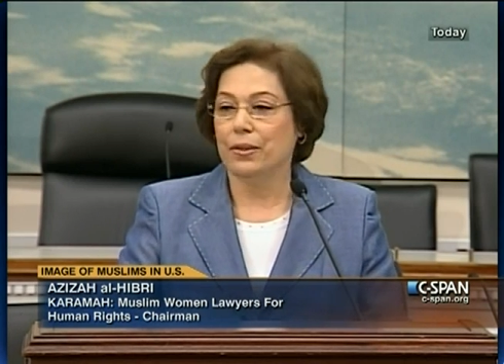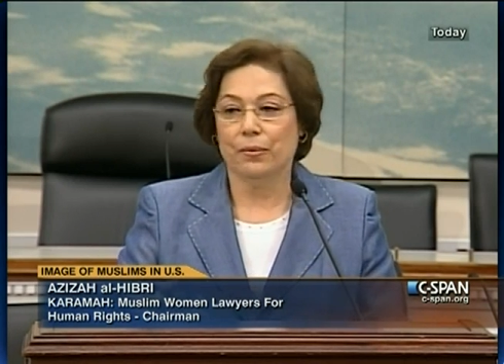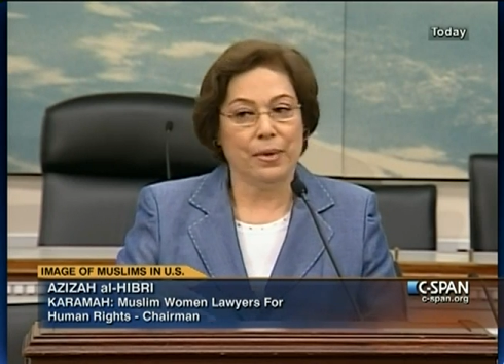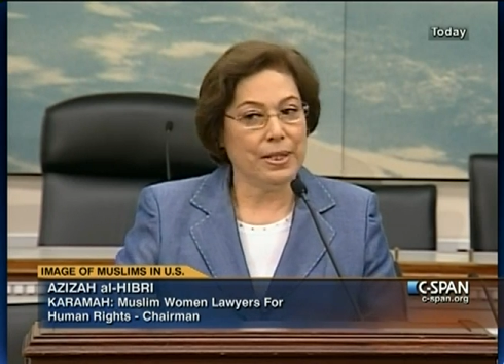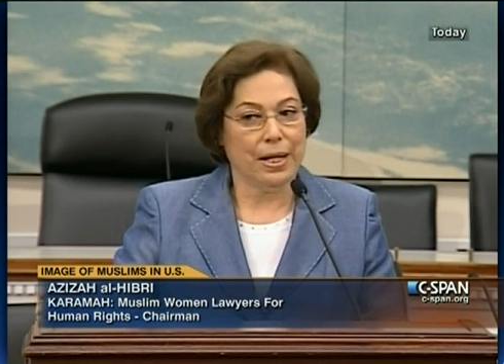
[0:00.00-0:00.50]

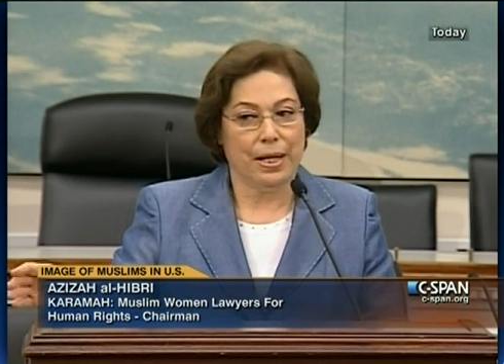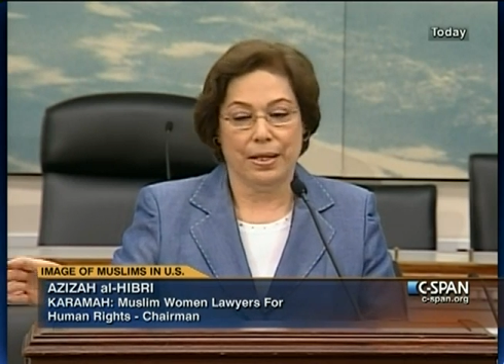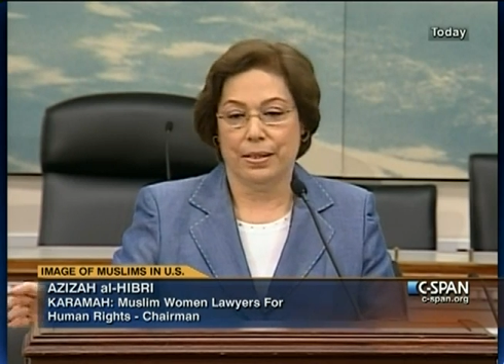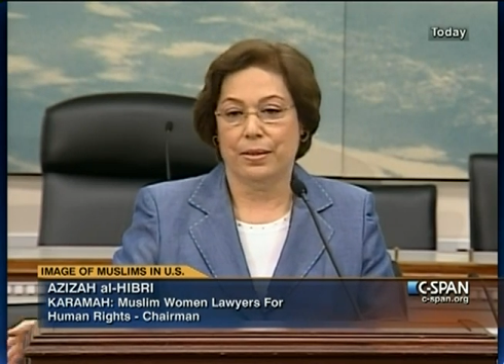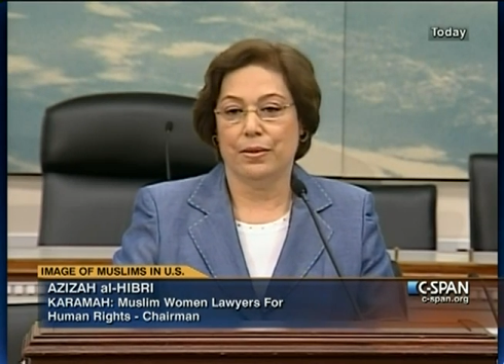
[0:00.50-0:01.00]
A lot of
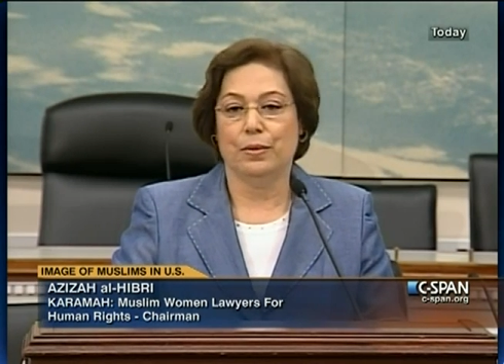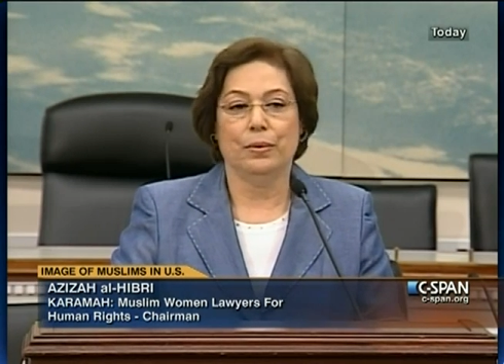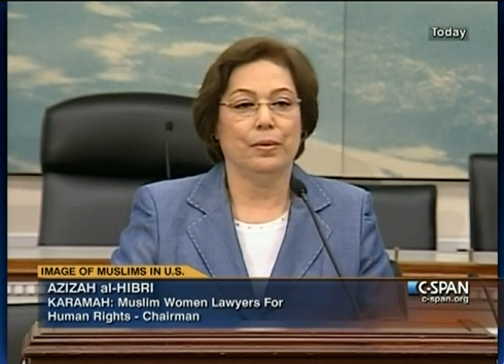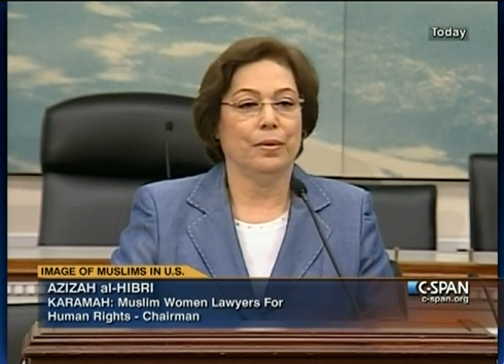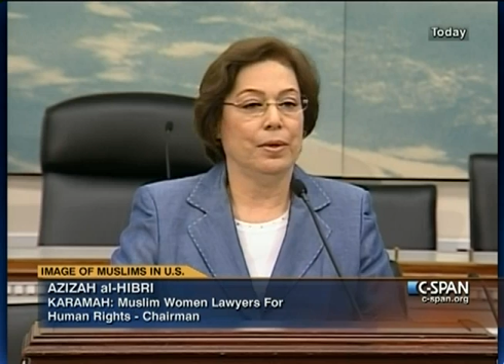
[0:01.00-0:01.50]
this had
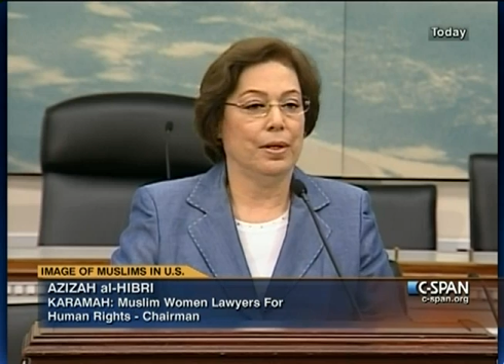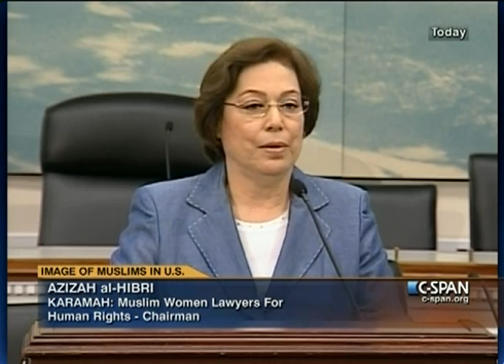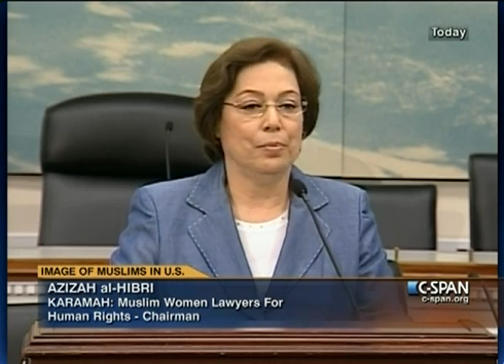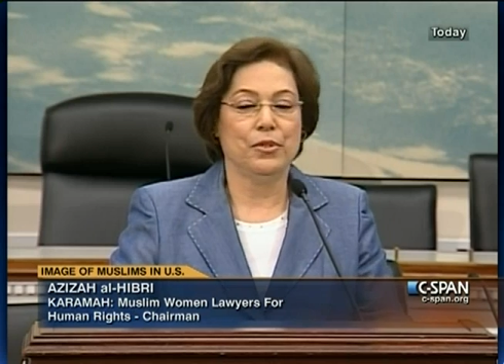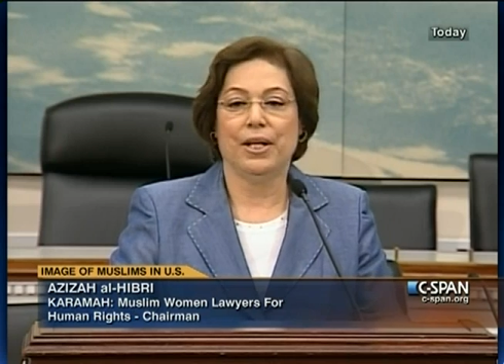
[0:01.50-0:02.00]
happened for
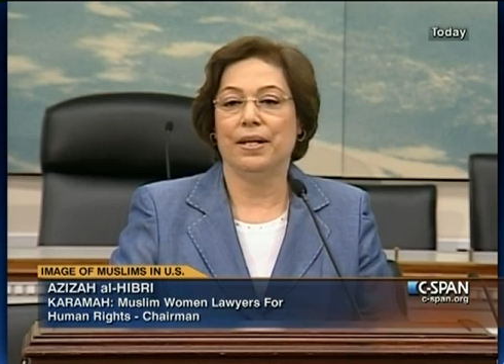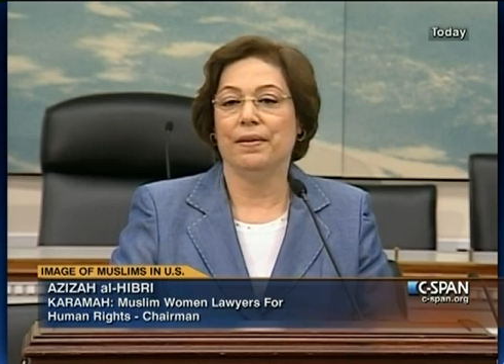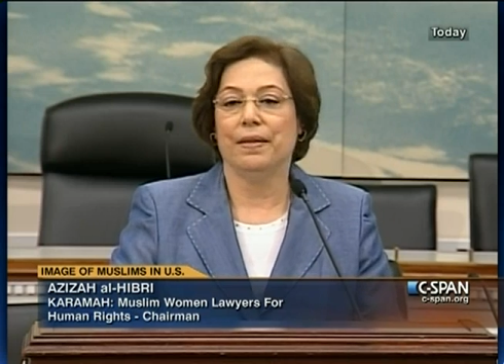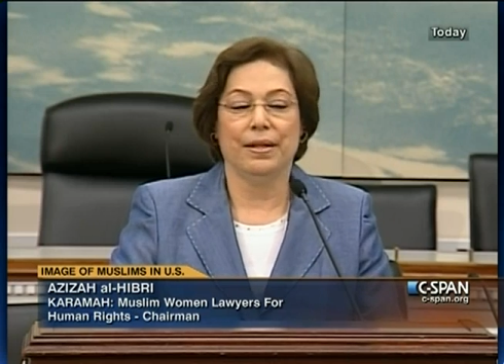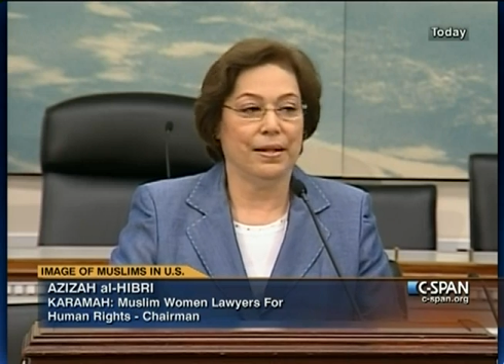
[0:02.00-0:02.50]
a while.
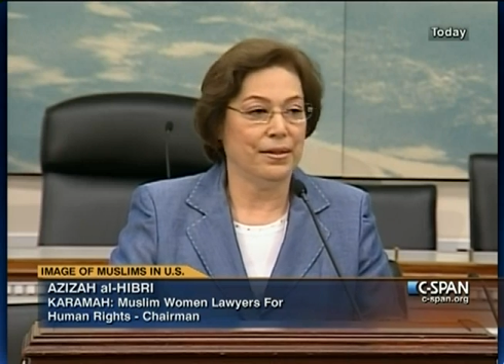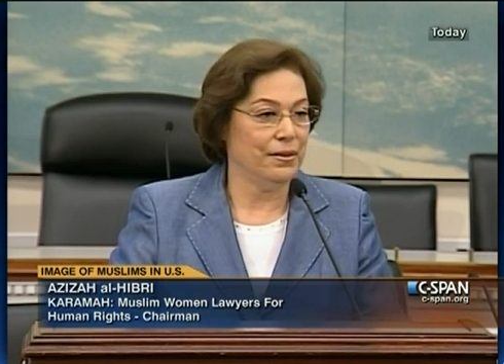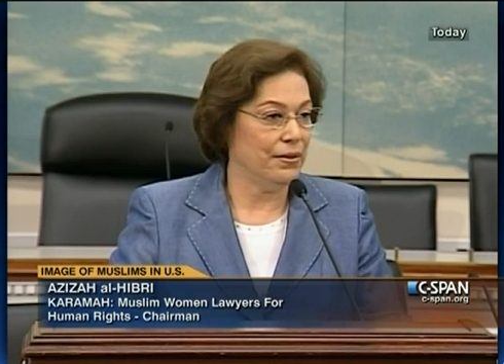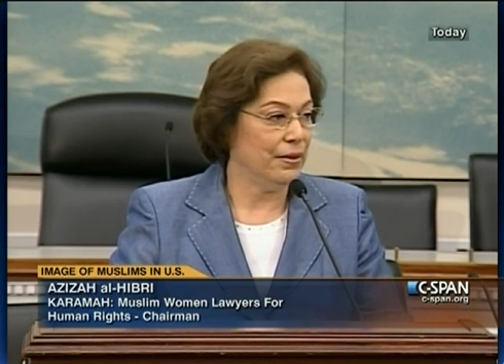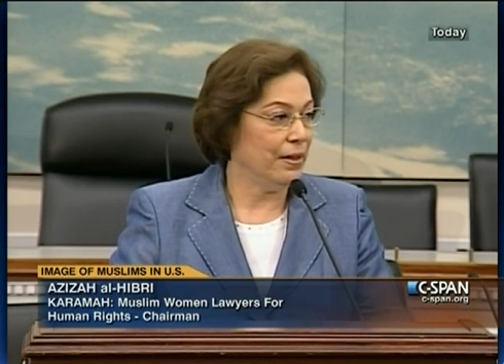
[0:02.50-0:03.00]
It didn't
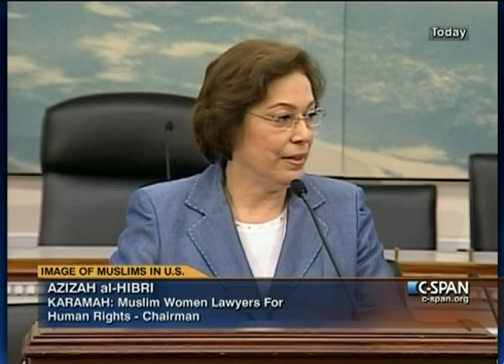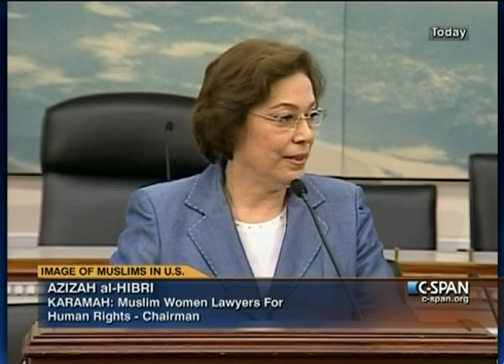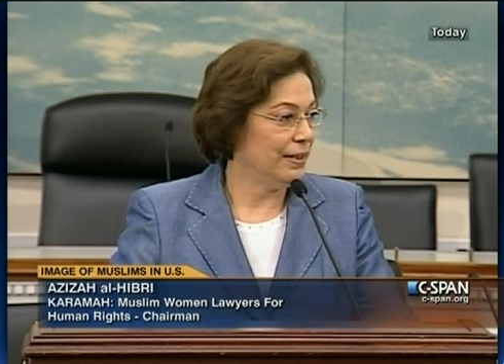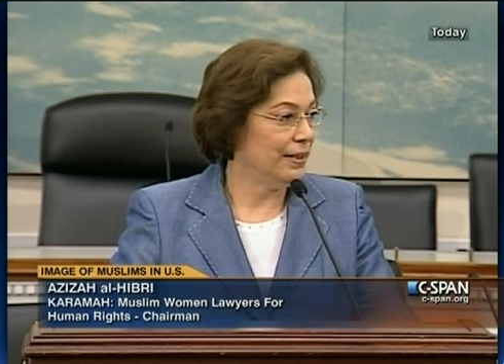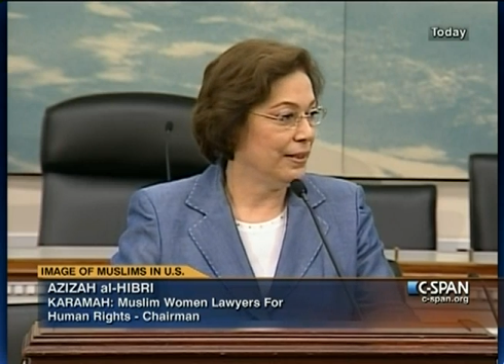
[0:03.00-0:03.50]
just
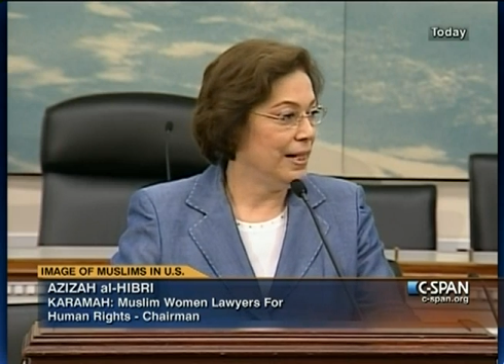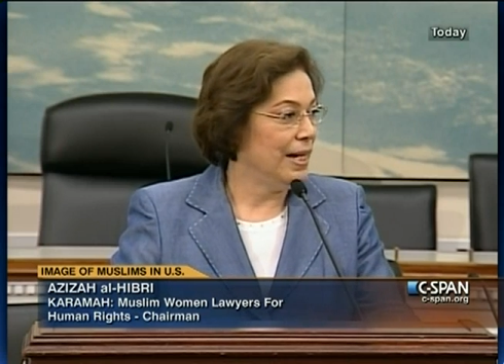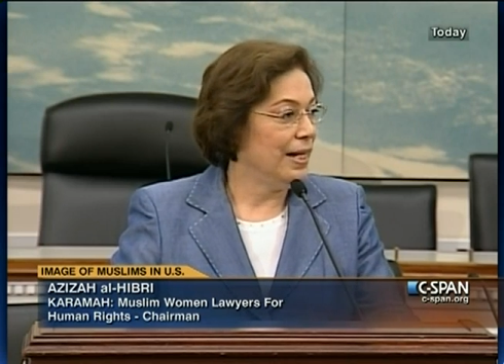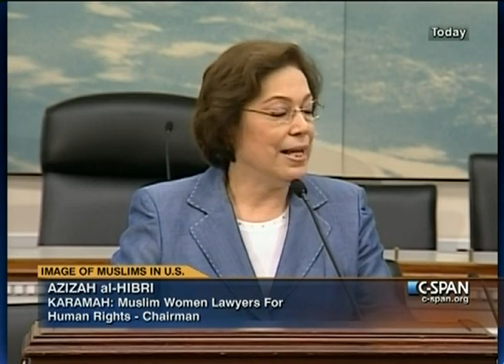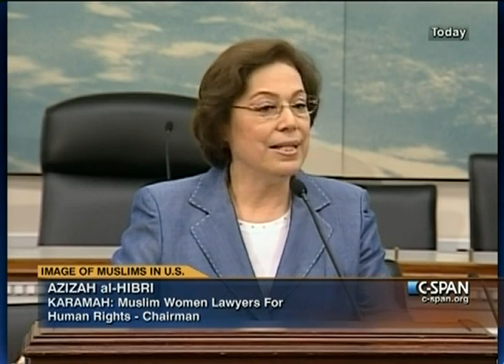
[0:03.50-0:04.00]
happen
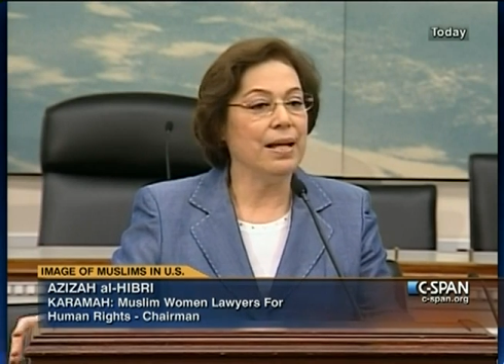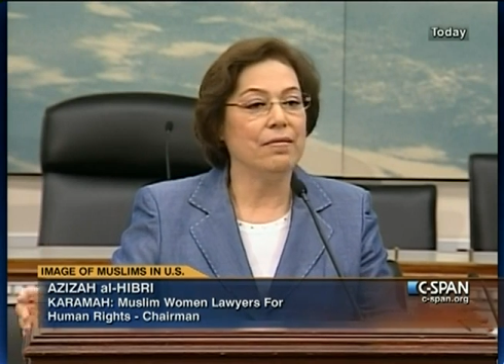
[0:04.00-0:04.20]
yesterday.